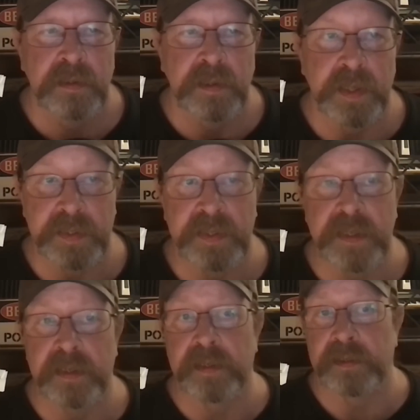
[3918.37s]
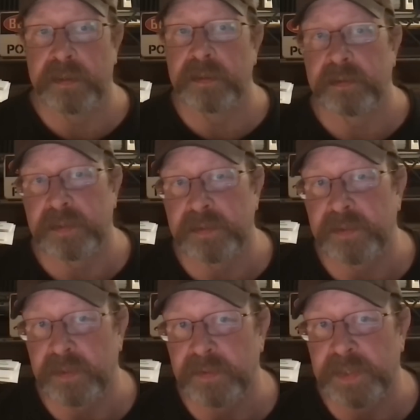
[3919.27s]
And he did it.
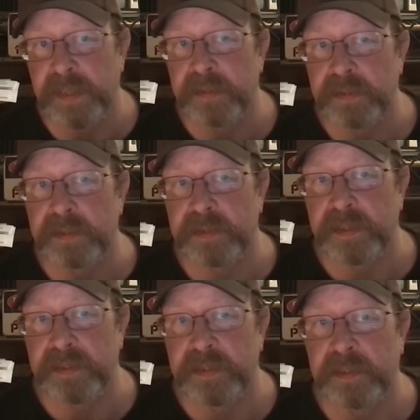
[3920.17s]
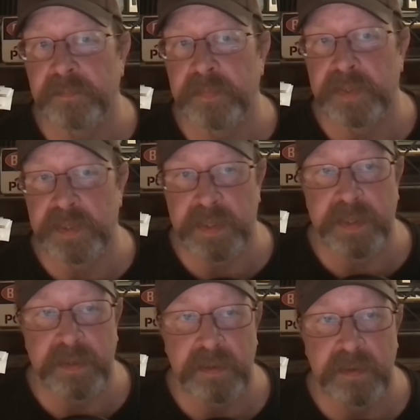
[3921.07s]
The scientists, that team did
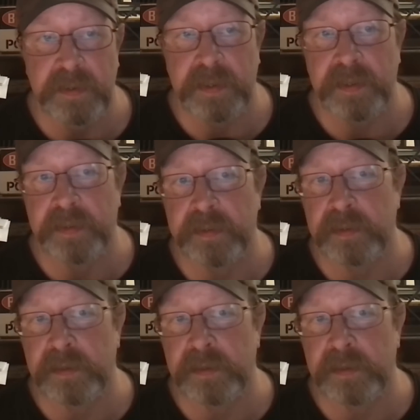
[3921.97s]
it. They